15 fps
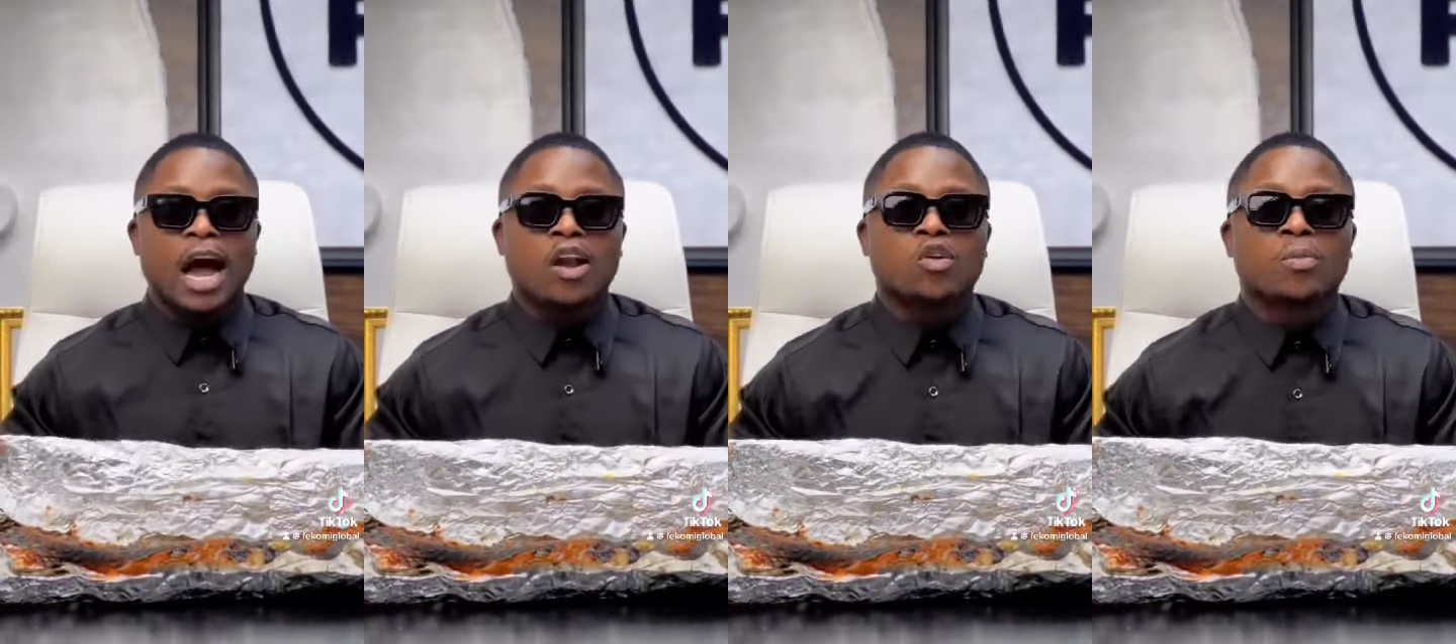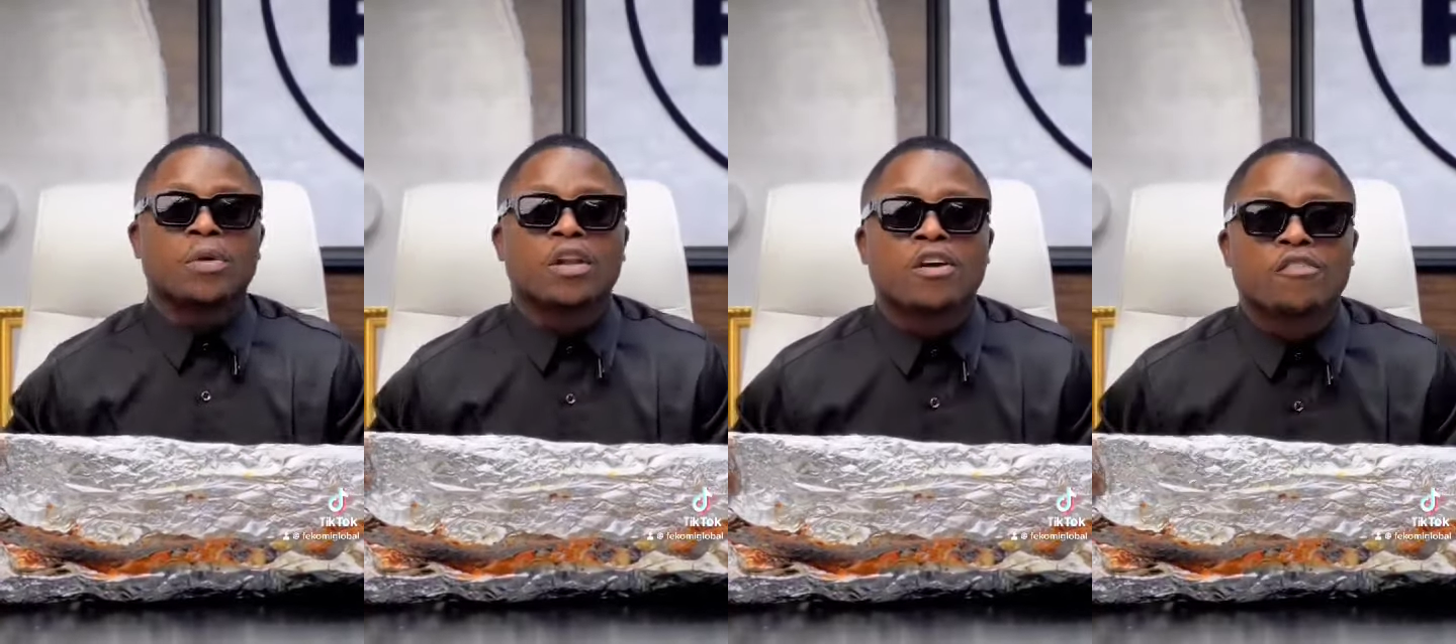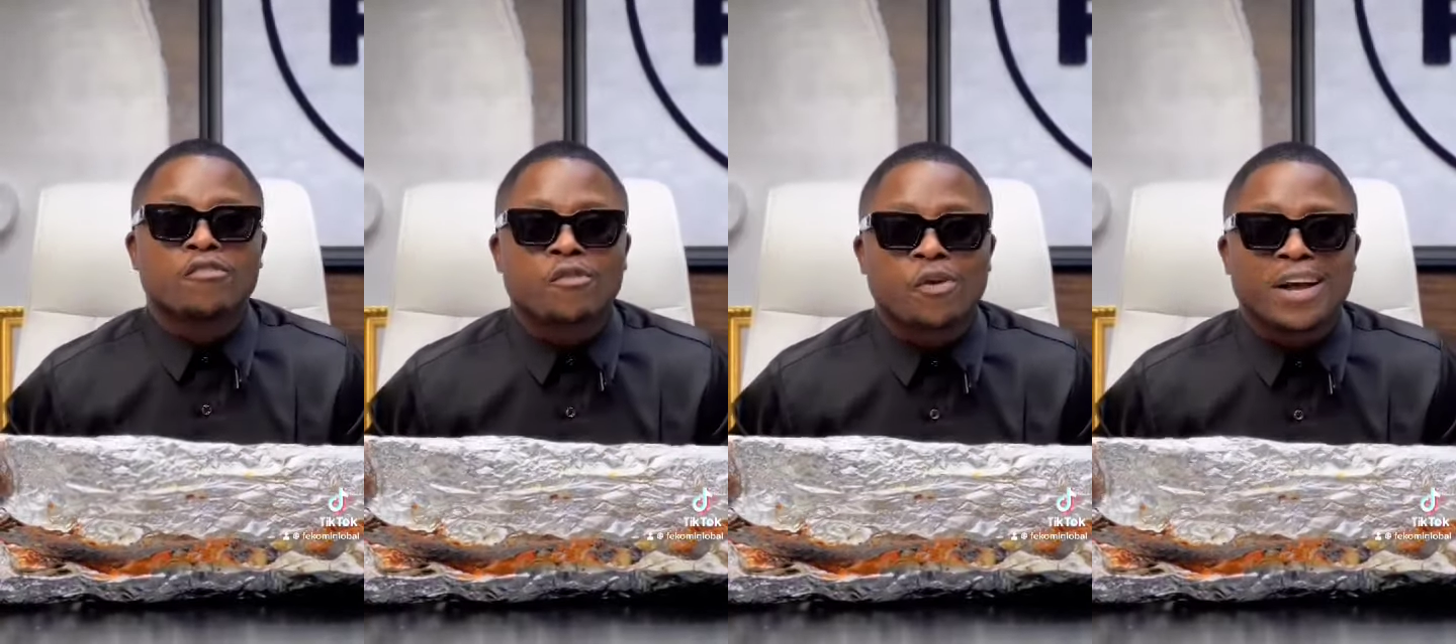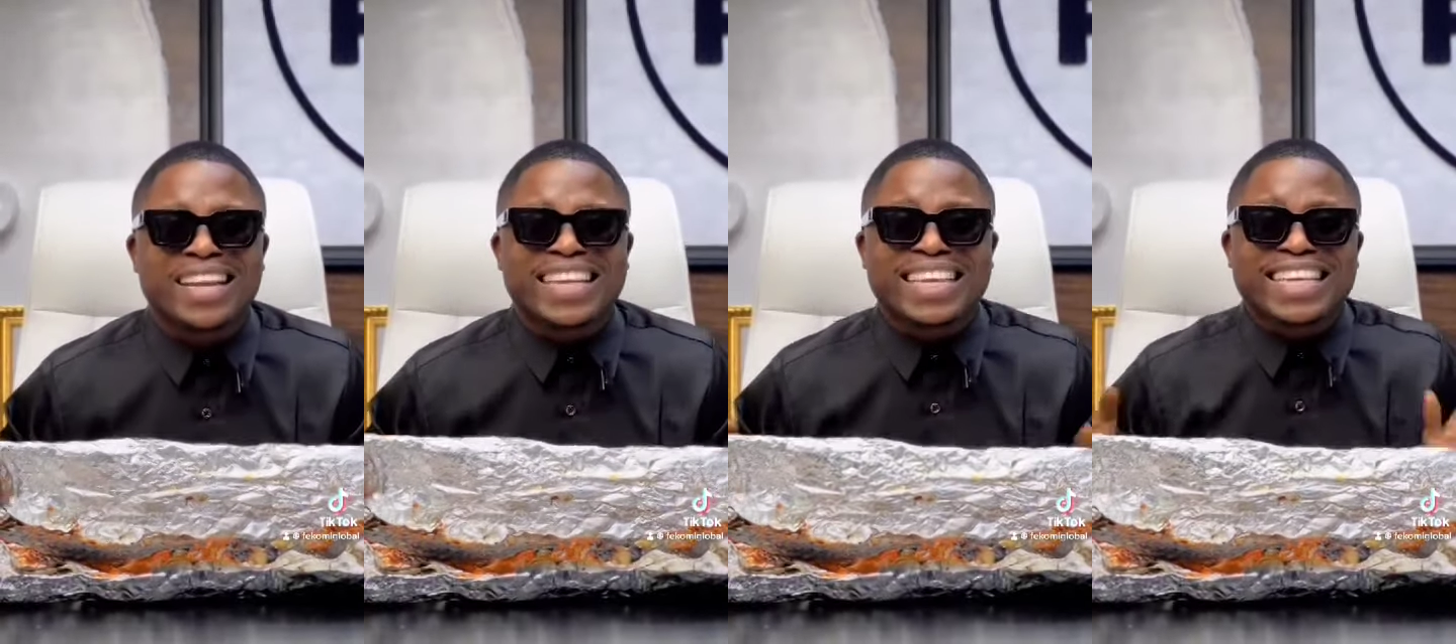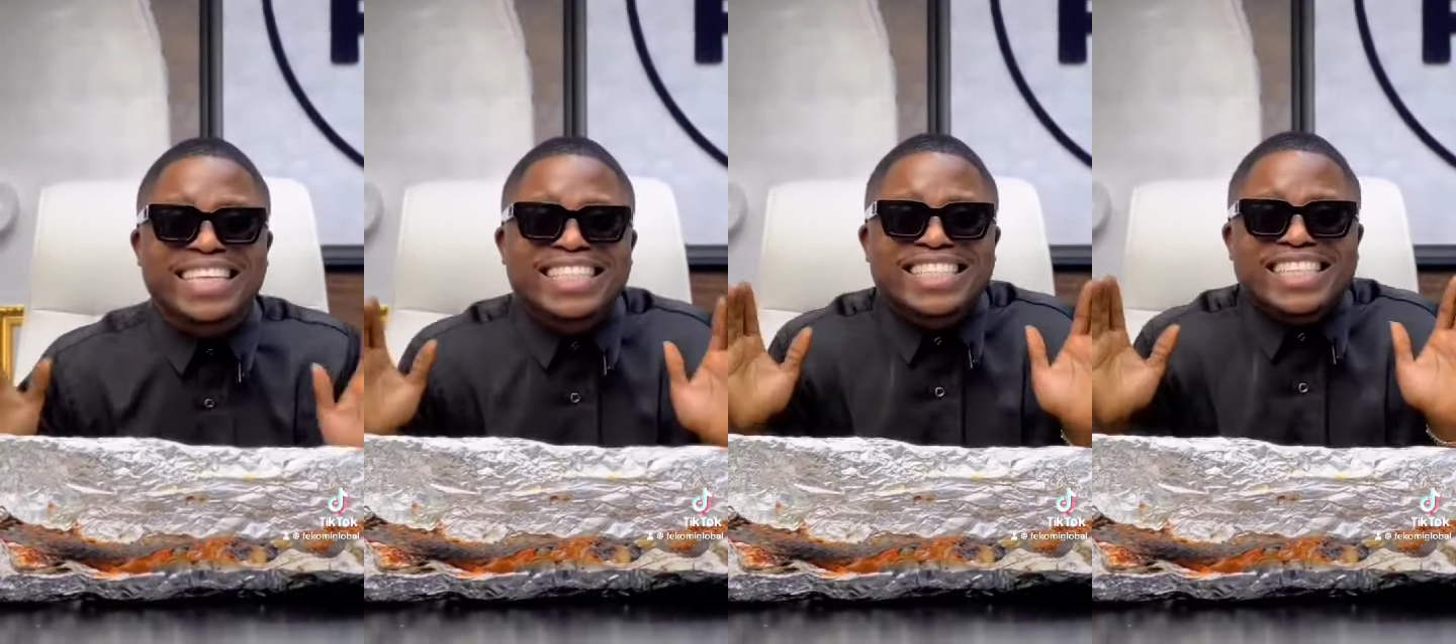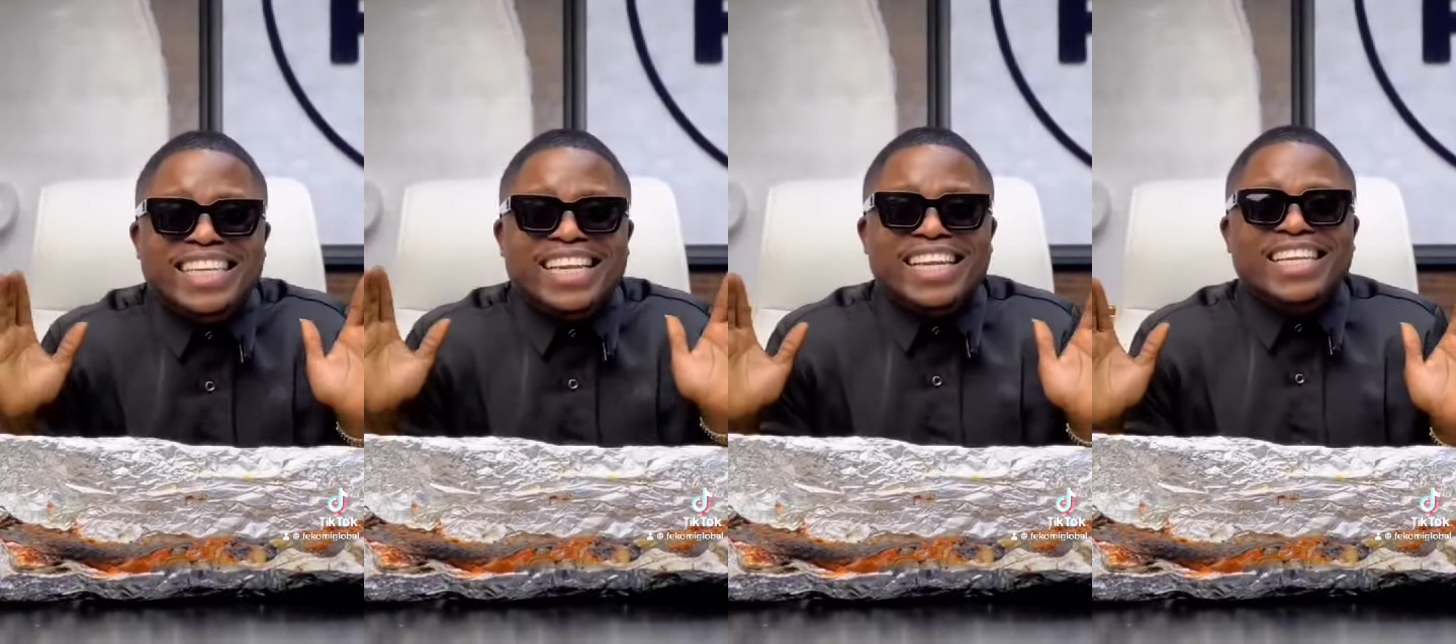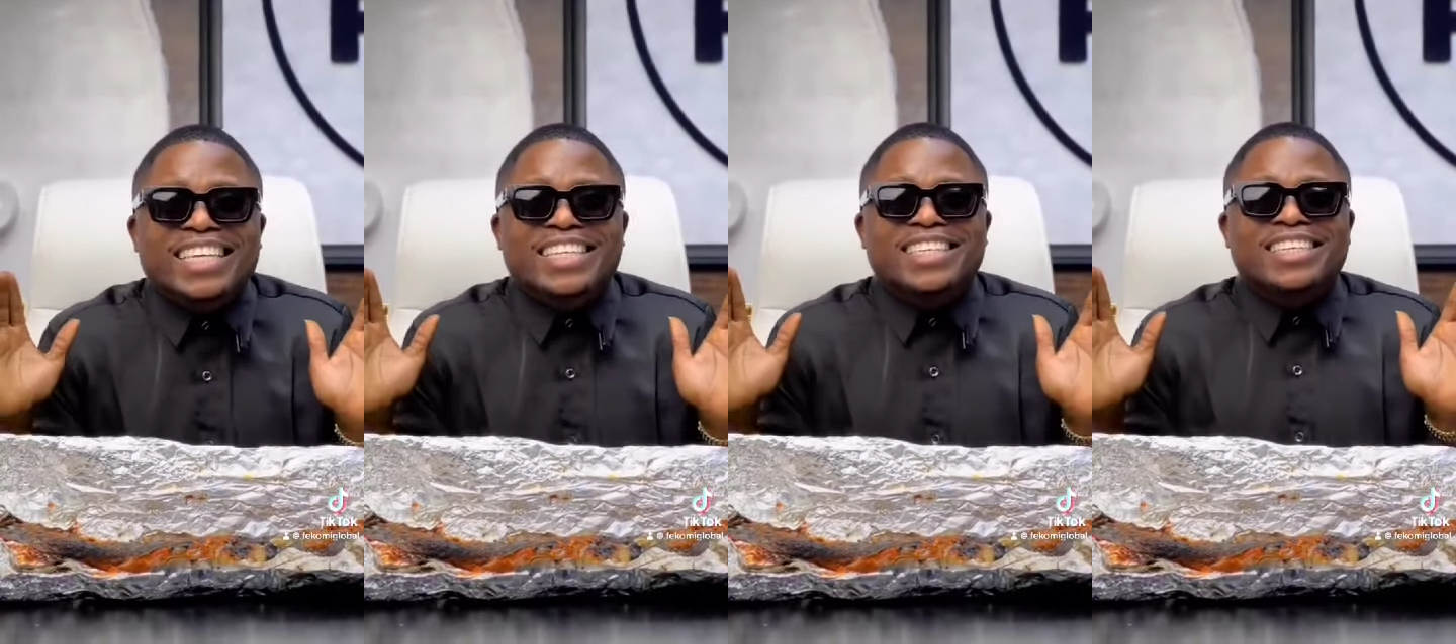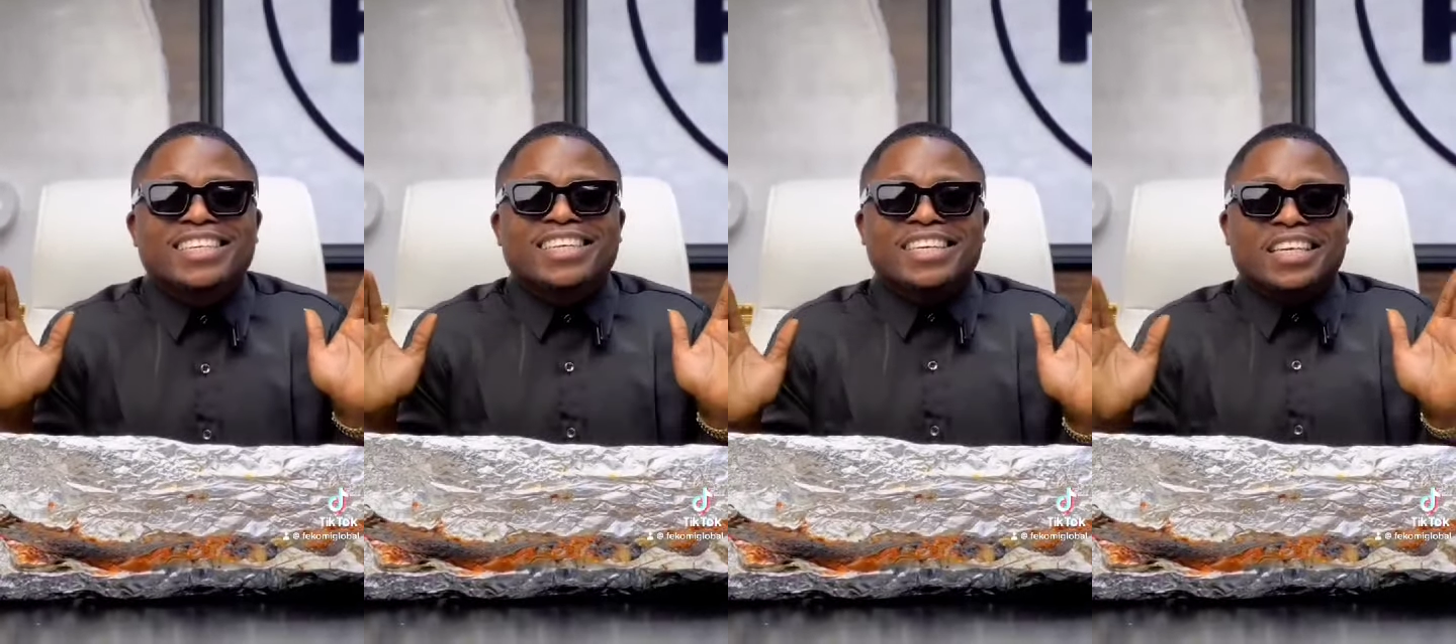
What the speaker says: aluminium foil, easily